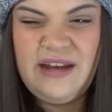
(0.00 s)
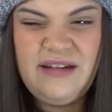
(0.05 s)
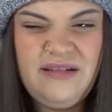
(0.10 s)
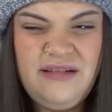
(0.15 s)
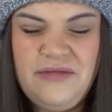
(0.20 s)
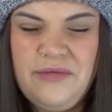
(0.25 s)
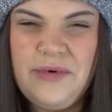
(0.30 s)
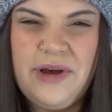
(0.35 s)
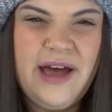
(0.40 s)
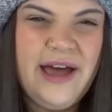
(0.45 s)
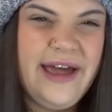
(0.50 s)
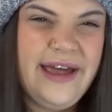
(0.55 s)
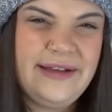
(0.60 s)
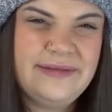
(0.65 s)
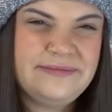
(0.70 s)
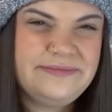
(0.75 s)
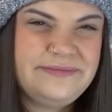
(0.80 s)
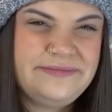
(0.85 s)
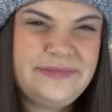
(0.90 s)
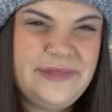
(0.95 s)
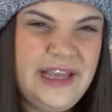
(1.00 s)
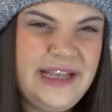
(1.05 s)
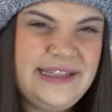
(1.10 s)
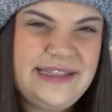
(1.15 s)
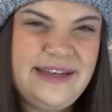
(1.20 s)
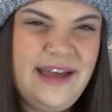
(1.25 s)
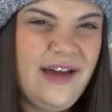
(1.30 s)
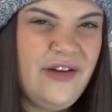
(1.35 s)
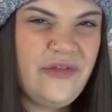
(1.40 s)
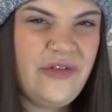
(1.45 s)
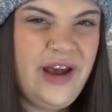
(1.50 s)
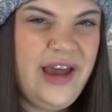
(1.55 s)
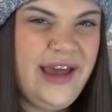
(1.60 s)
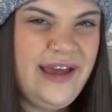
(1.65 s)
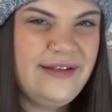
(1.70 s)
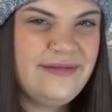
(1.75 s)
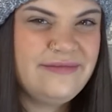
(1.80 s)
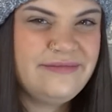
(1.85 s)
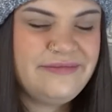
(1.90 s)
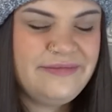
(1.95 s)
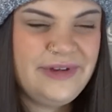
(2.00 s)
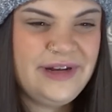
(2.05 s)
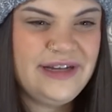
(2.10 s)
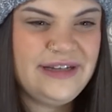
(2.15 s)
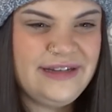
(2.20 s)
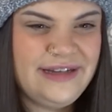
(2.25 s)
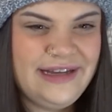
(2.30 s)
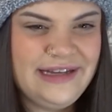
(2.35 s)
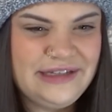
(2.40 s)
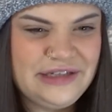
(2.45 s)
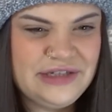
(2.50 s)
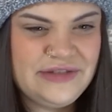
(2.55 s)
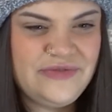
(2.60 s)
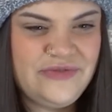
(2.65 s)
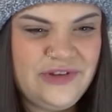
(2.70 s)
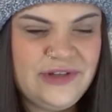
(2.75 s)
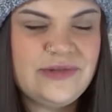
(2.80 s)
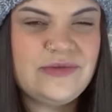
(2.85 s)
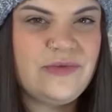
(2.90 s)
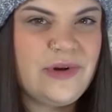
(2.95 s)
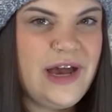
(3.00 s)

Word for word: I don't know why. It's not great, but it just feels